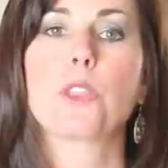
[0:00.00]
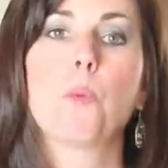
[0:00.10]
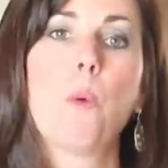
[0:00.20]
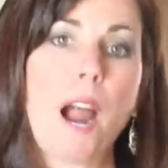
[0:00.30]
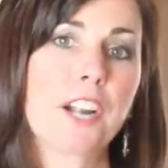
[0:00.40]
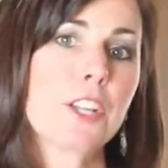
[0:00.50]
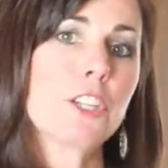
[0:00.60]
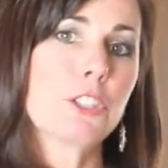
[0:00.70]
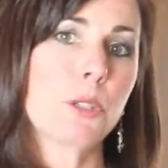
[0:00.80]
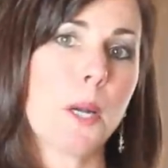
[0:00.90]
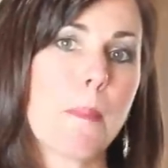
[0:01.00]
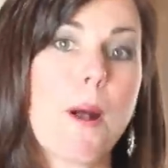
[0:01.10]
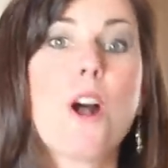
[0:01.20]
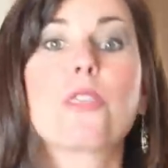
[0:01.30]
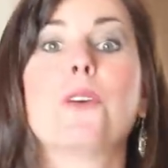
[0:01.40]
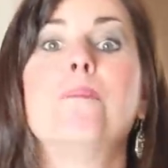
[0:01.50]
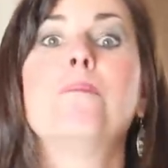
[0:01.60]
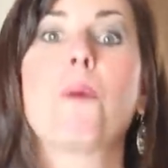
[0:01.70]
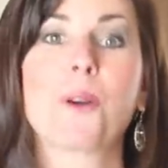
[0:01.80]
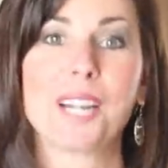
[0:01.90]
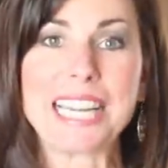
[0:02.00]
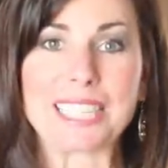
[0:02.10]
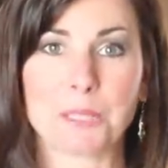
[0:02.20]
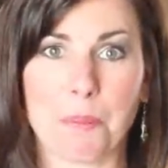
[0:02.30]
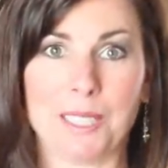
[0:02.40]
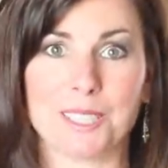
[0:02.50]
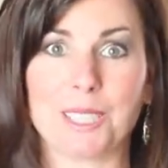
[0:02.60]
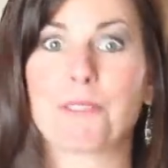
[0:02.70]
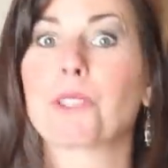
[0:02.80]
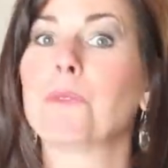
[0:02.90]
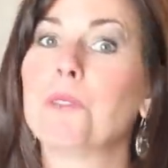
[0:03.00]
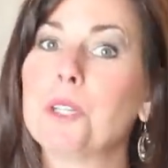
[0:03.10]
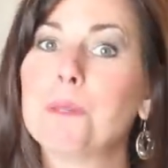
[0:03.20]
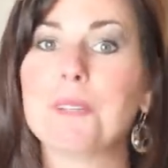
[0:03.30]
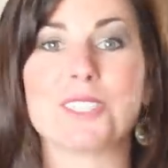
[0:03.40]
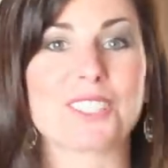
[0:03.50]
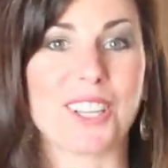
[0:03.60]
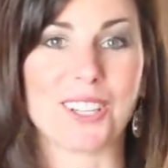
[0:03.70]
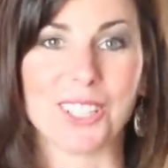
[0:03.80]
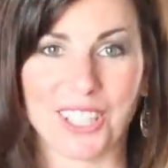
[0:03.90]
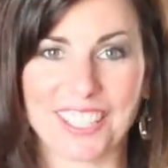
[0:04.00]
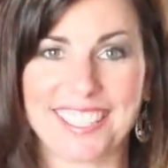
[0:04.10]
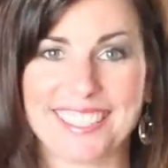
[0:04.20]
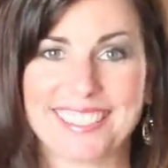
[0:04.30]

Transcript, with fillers: the wider the trim, the more expensive the room is gonna look.